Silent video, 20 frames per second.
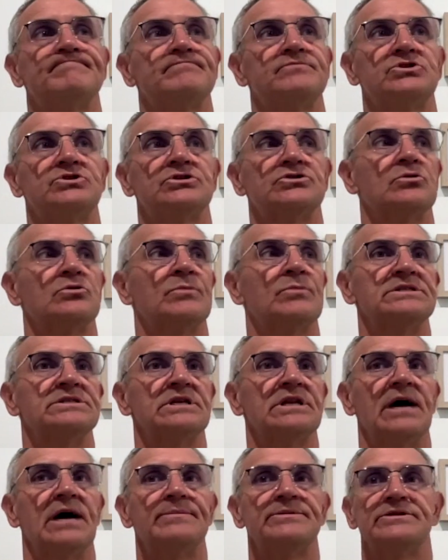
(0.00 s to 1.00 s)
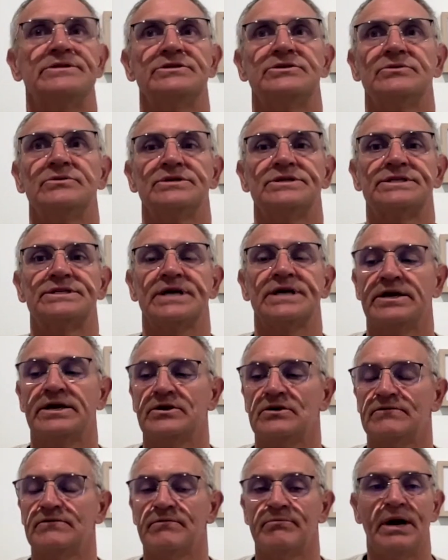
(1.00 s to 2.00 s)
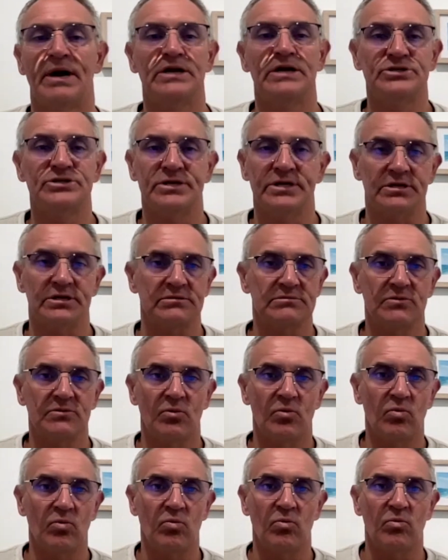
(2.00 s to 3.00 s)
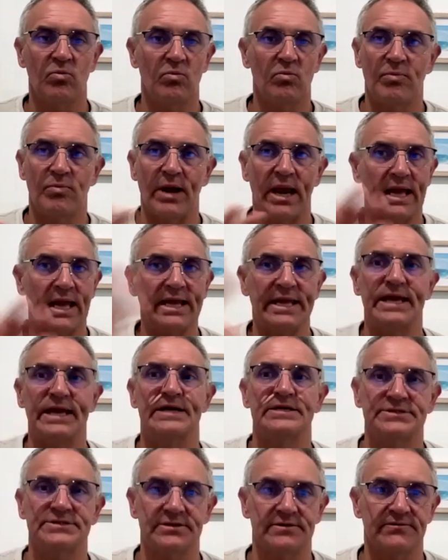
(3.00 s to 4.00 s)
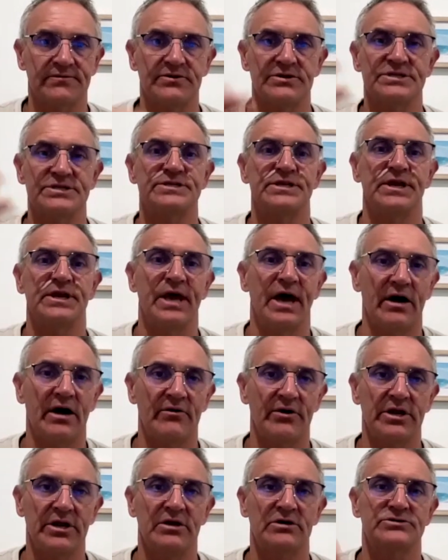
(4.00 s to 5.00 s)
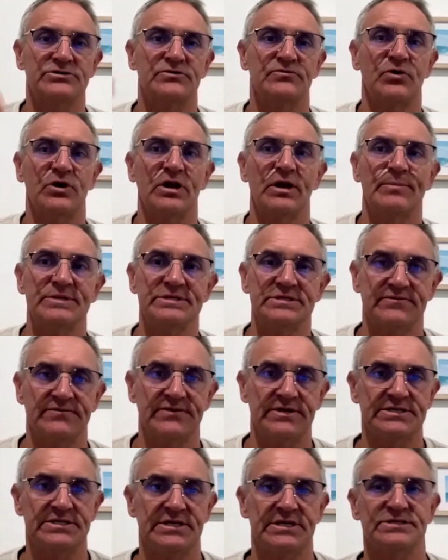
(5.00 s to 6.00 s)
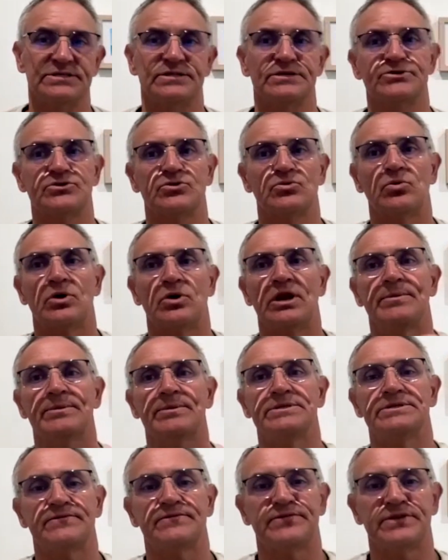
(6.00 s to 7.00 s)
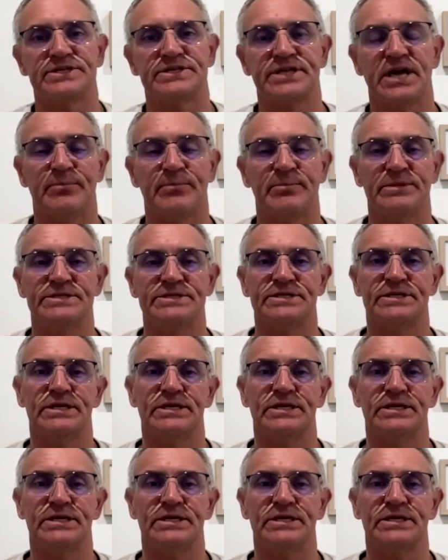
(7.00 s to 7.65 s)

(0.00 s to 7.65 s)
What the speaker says: just almost lapse into a state of imagining playing out different scenarios of what happens if he says this, or what happens if this happens.